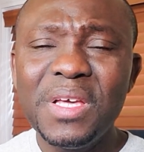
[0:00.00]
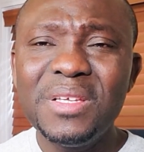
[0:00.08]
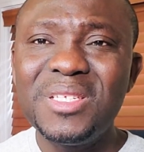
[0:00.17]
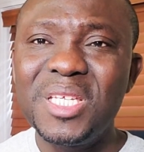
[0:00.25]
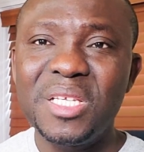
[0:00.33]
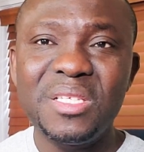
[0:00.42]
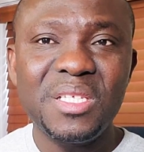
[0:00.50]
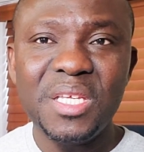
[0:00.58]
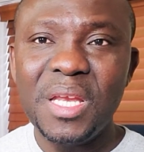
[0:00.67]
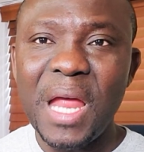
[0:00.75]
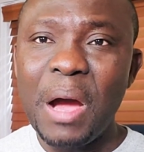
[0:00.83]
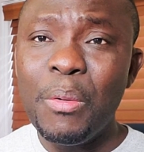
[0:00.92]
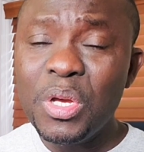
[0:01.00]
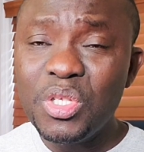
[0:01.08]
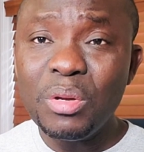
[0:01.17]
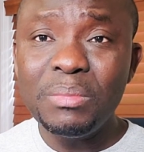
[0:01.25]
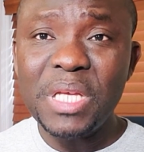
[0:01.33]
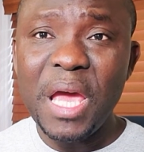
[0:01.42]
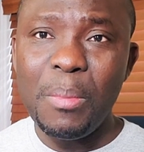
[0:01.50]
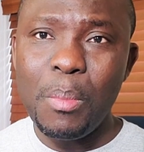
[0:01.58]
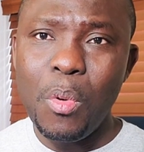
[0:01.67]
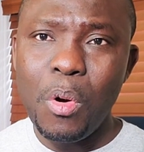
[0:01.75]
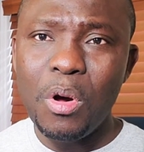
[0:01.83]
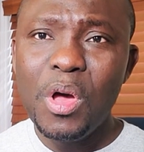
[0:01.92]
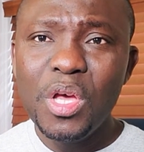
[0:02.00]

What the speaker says: 16 hours, sometimes more.